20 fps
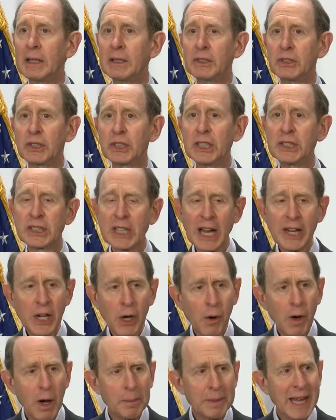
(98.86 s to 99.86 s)
Since I
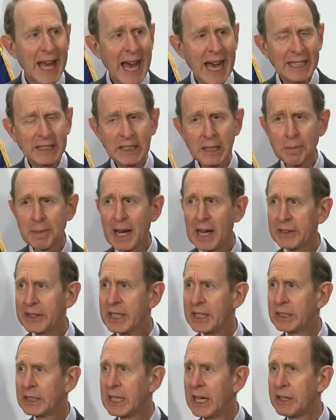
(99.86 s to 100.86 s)
know I'll be asked about
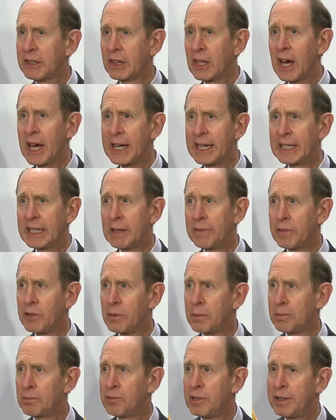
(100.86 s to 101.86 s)
this, I thought I'd give you
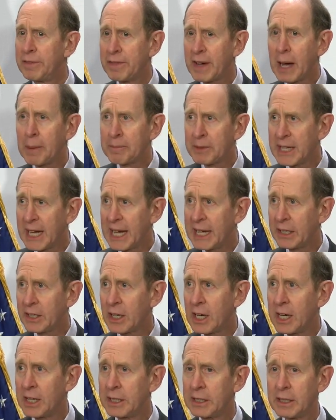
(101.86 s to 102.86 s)
a brief update
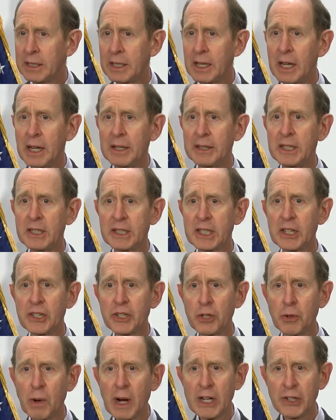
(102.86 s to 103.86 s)
on the
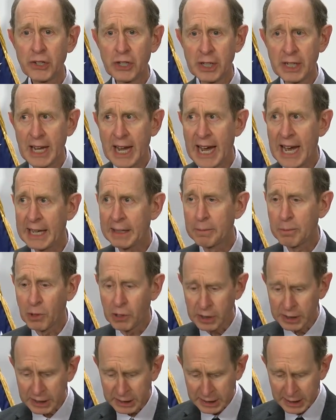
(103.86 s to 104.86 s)
situation at
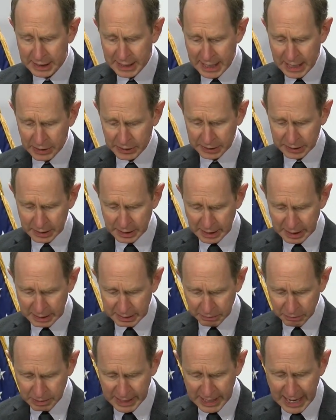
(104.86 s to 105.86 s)
Burlington Health
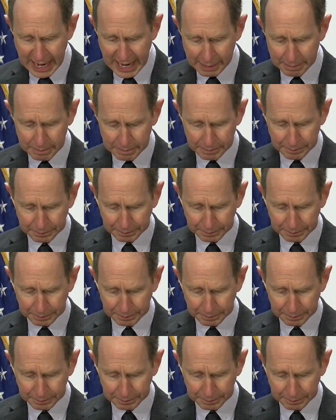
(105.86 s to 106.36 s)
and Rehab.